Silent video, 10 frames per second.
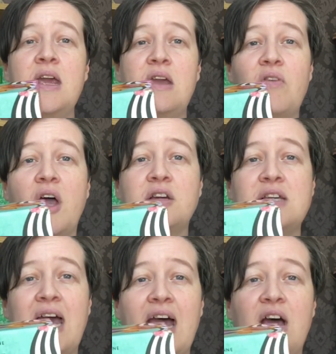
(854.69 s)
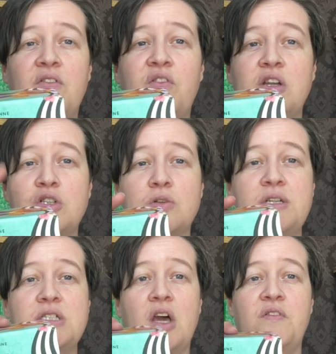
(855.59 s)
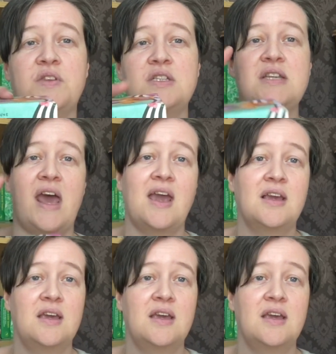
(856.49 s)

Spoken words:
If I could have a choice over the deck,